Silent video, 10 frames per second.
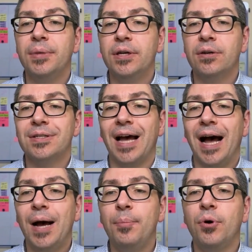because
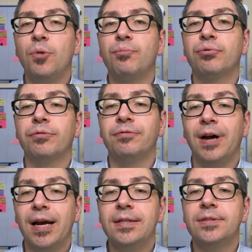Apple
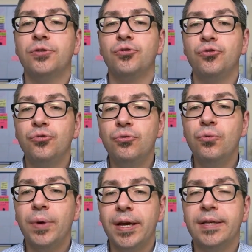provides
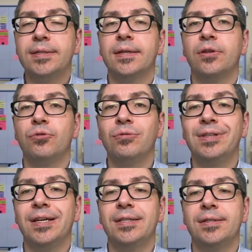two ways to
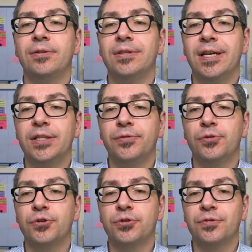test the next
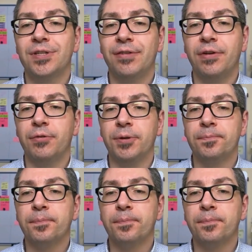version of Safari.